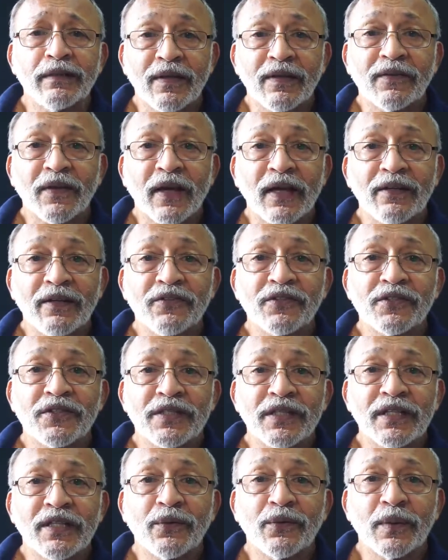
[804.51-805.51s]
These are
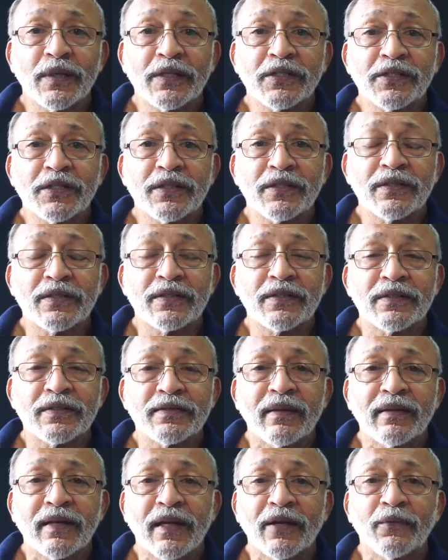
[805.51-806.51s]
interesting questions
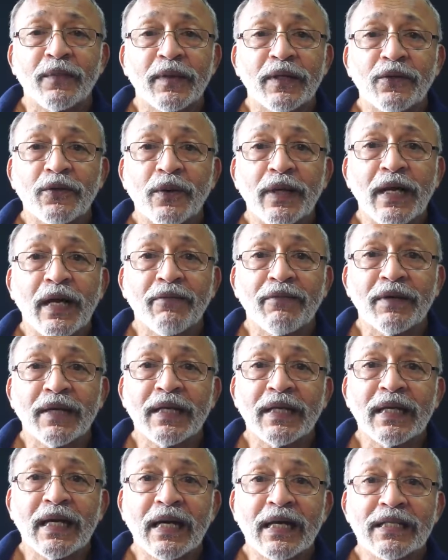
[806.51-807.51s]
that we don't have
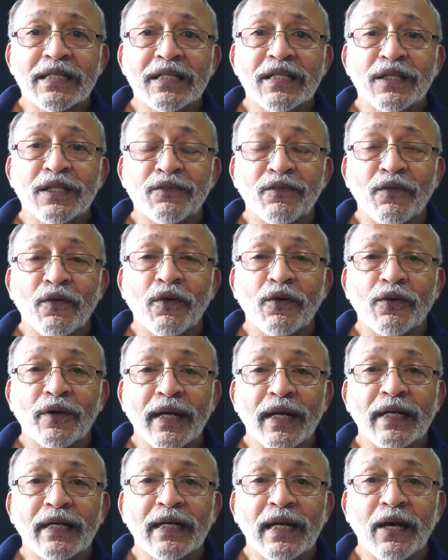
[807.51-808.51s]
any answers for right